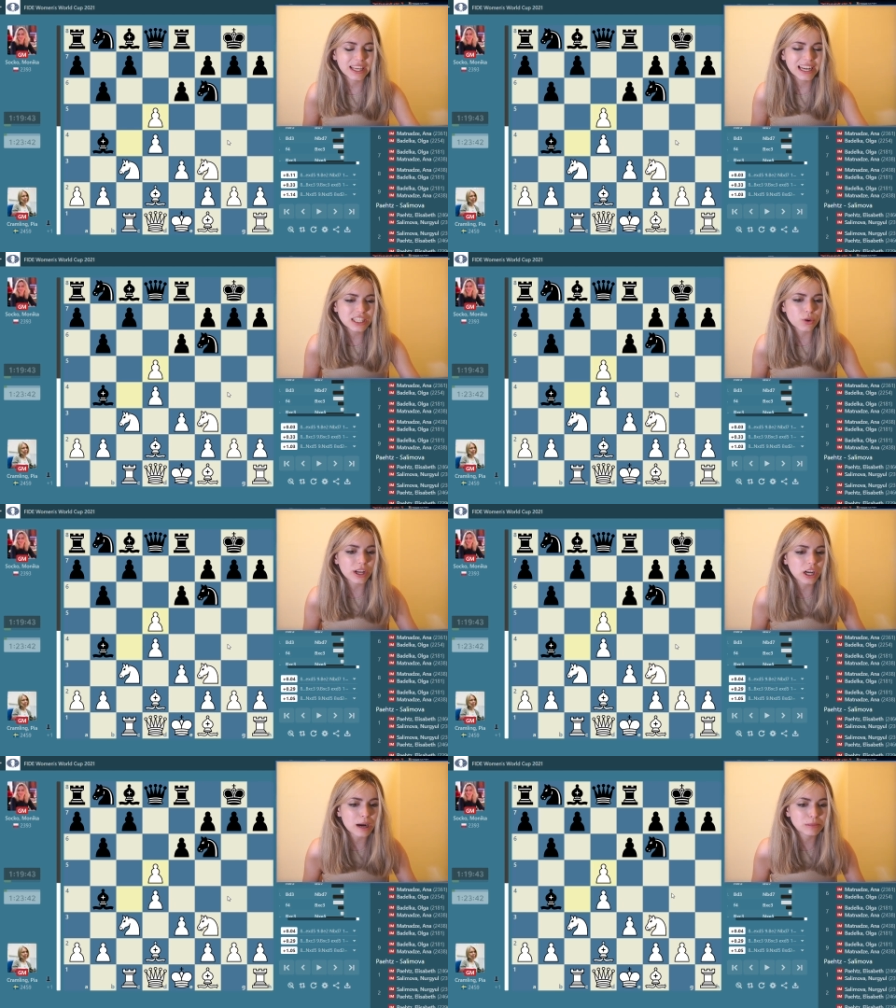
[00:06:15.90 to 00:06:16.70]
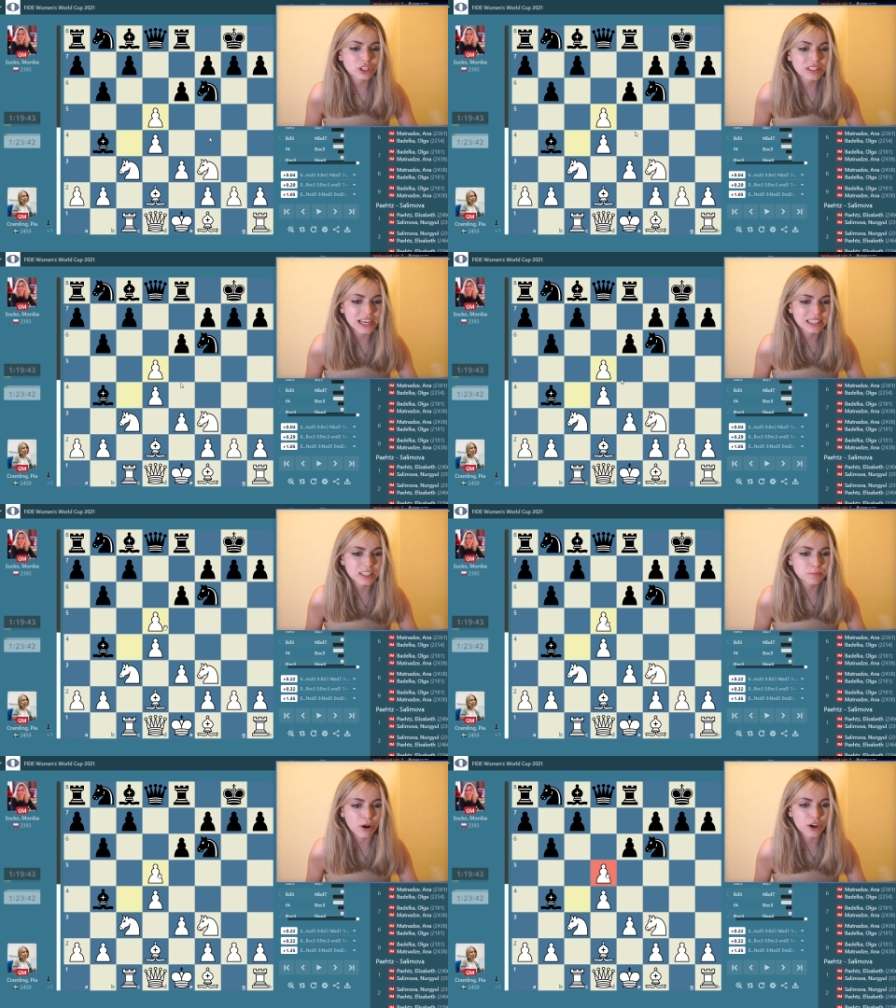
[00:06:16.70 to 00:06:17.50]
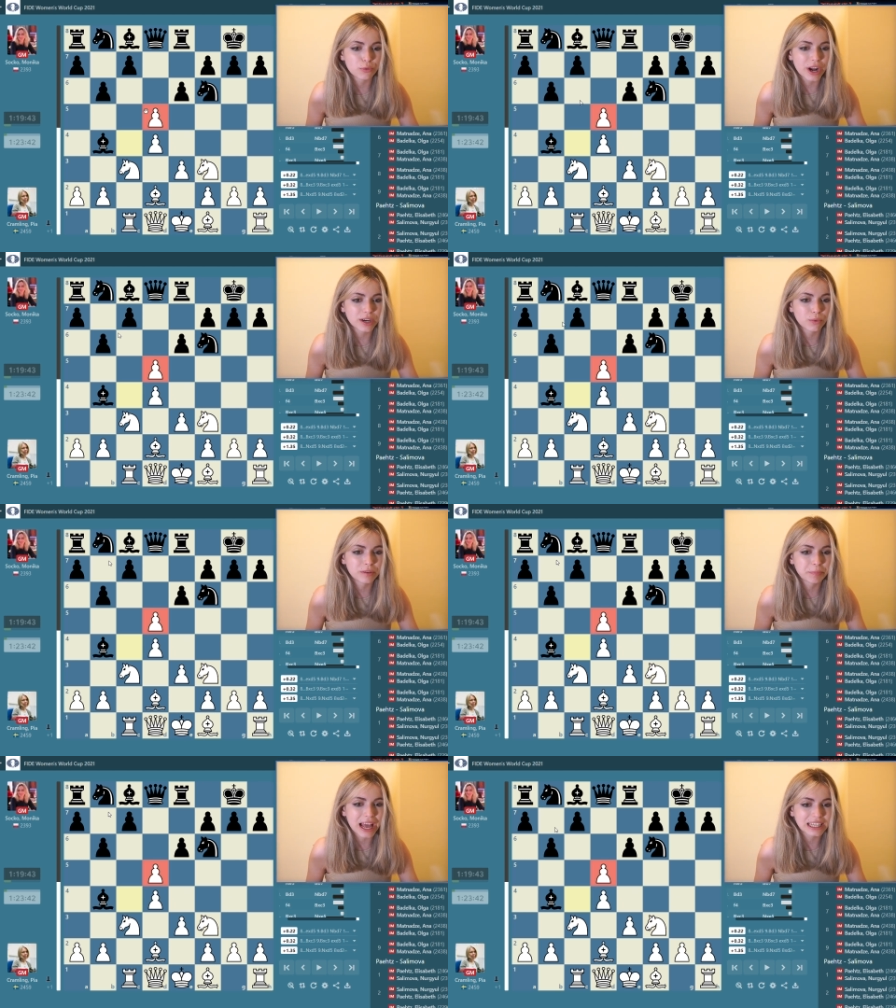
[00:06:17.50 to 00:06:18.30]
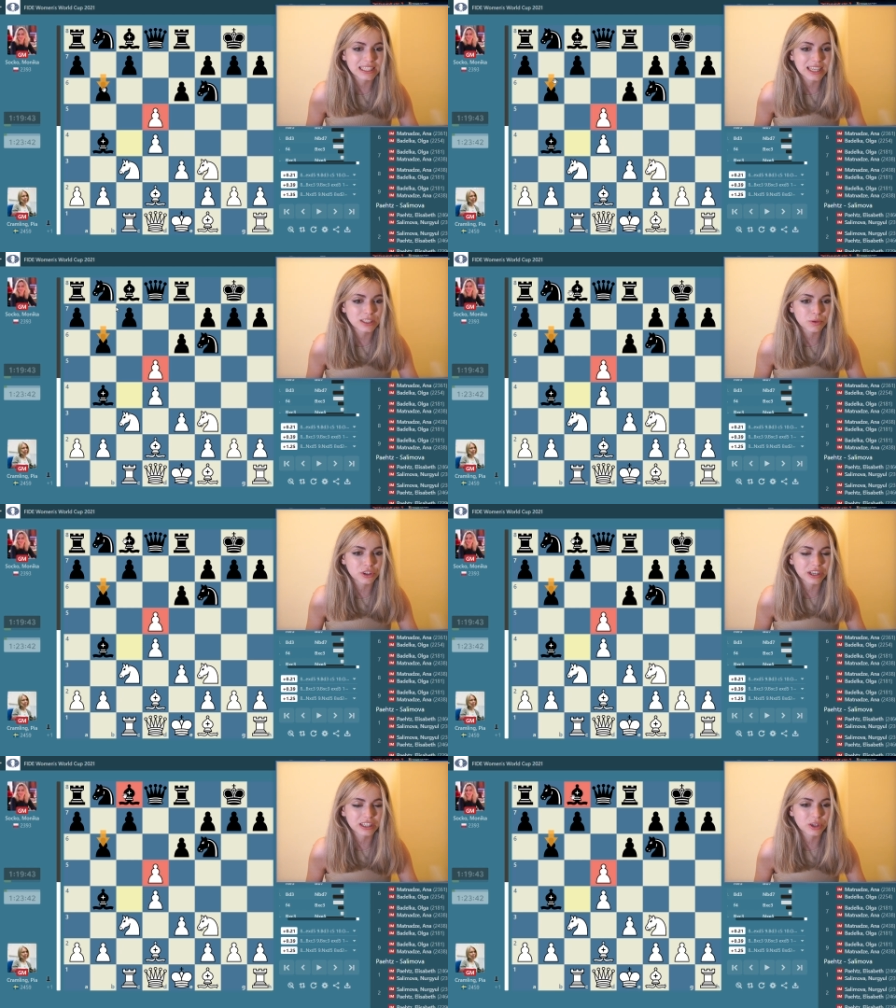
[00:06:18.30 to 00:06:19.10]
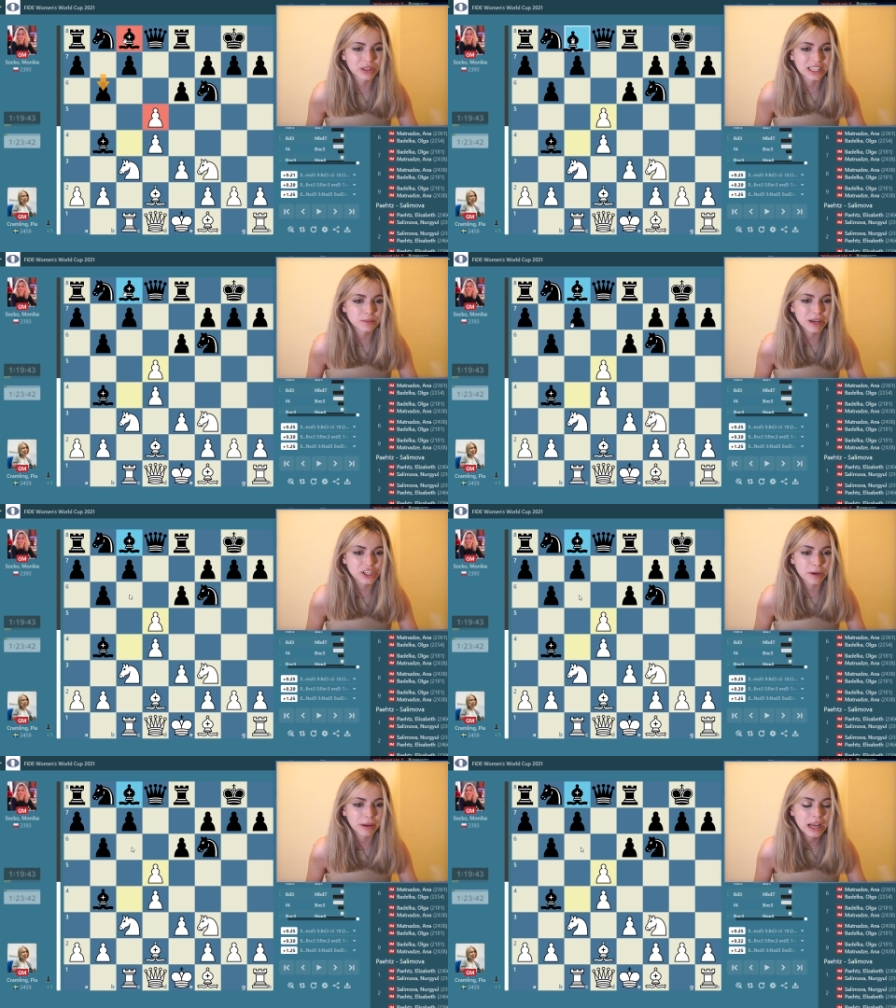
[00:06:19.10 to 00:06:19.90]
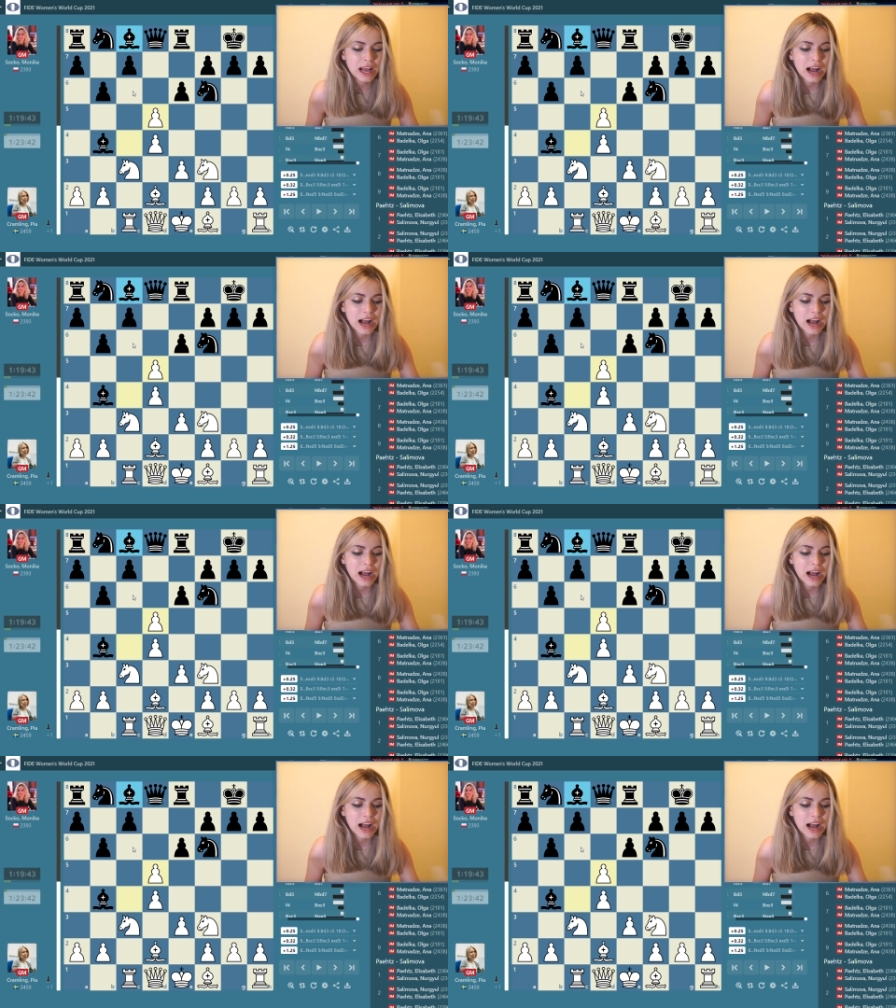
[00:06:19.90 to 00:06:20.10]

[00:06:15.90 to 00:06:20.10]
it is quite common to take this pawn right when black decides what they're going to do with this bishop.